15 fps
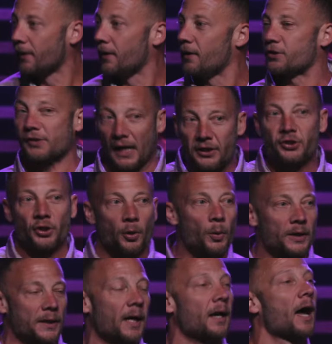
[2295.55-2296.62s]
She's. says, I should have
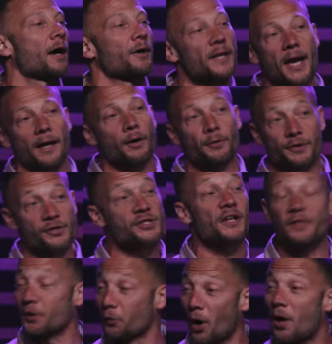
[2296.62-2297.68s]
went down. I go, yeah. I go, there's
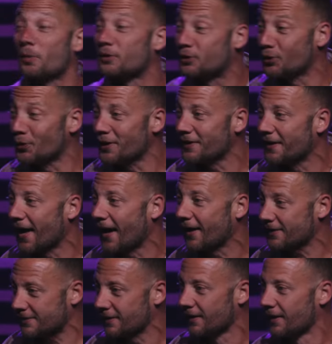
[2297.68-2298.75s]
nothing wrong with doing that,